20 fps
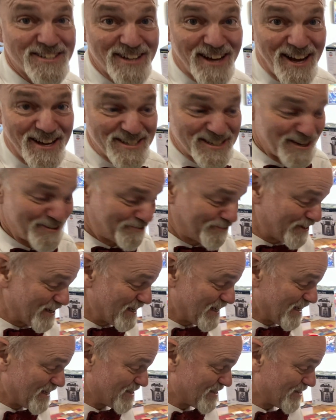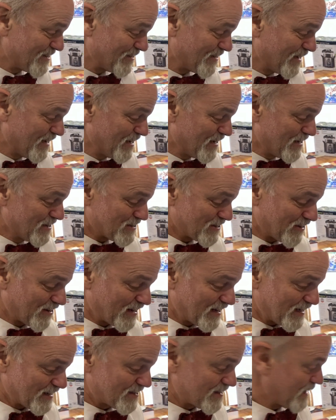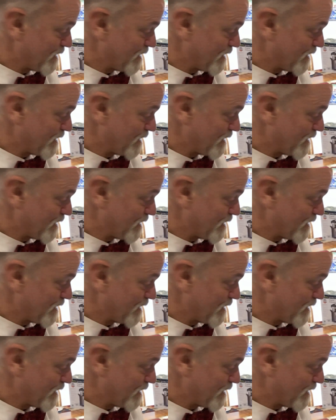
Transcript: sauce if we need to. So the next